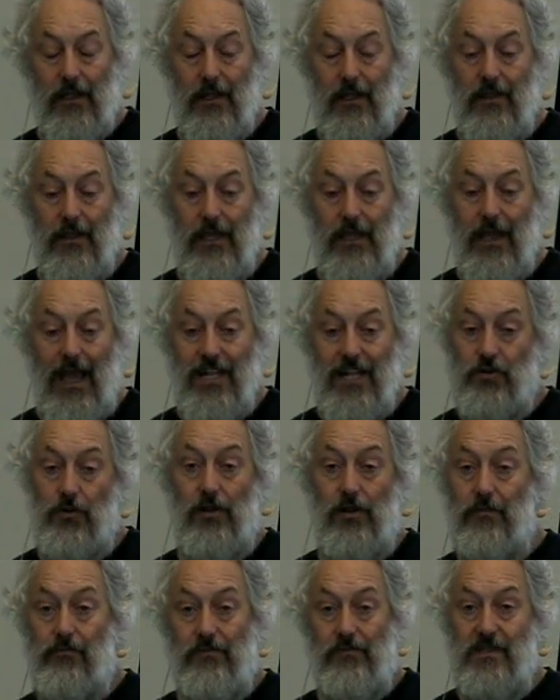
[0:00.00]
in the
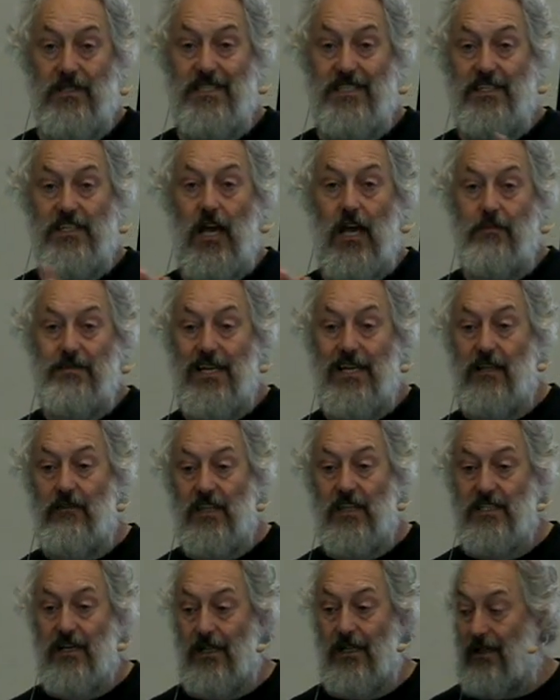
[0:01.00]
actual typesetting
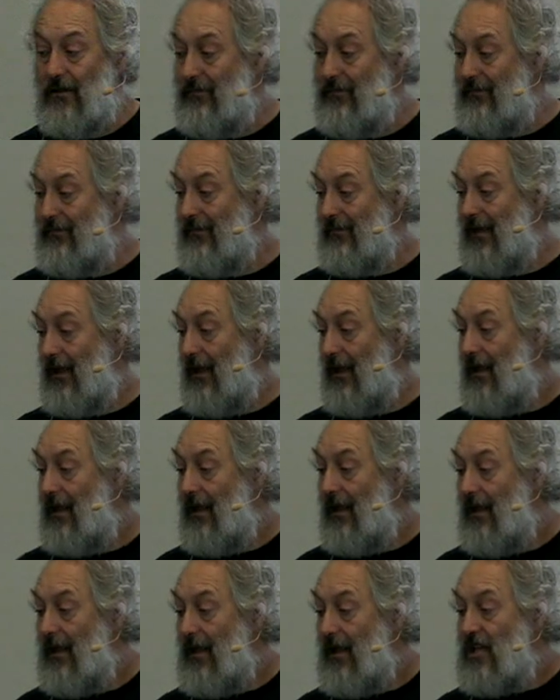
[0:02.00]
of the title.
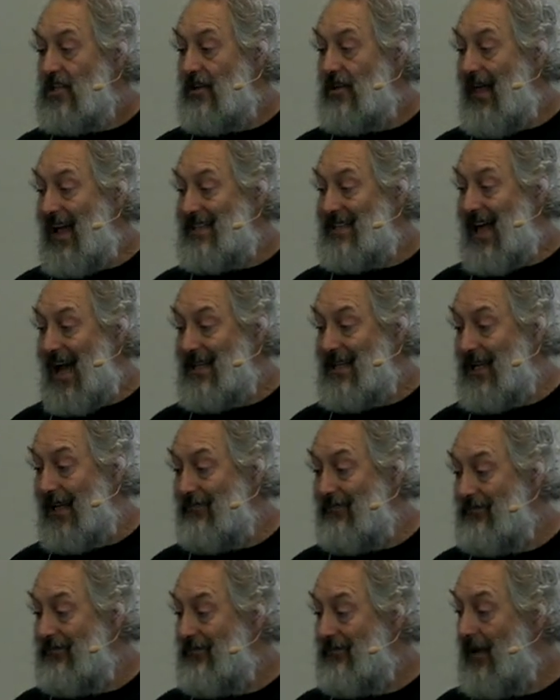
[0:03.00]
So that's that
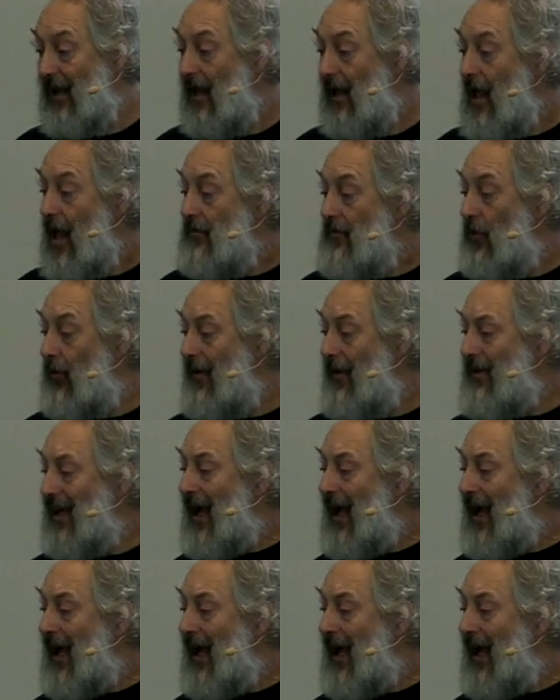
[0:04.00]
done. But when